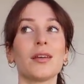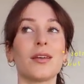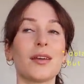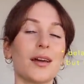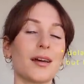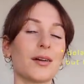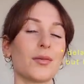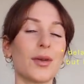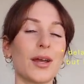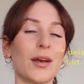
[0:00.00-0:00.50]

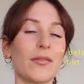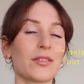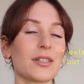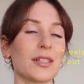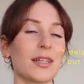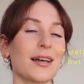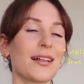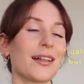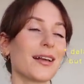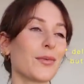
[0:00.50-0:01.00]
yeah, we have
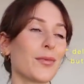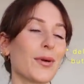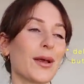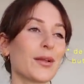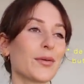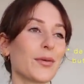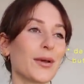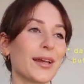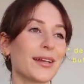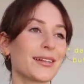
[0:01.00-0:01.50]
to now like
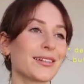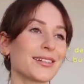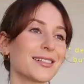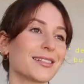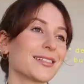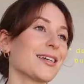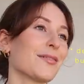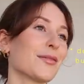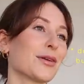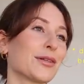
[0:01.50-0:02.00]
wait a week
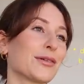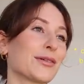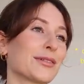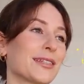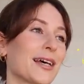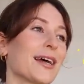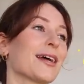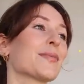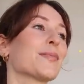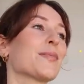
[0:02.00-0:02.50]
to see what it
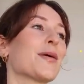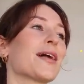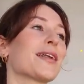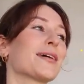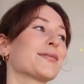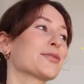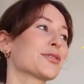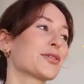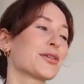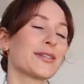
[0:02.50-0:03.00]
looks like, but
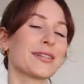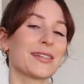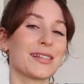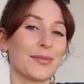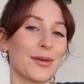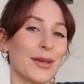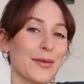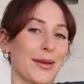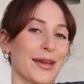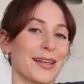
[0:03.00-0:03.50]
I'm sure it's going
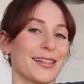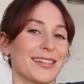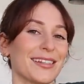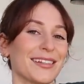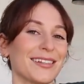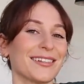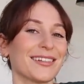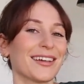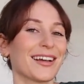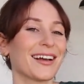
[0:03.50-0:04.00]
to be
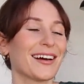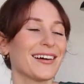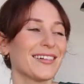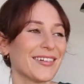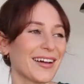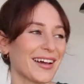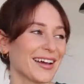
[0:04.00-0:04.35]
amazing. I can't